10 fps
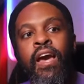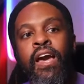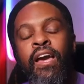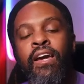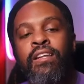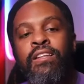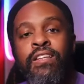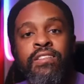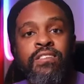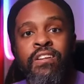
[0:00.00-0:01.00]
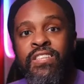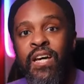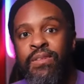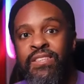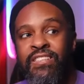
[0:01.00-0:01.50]
And these are all
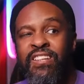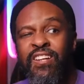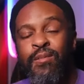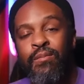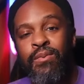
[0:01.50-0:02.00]
topics I talk about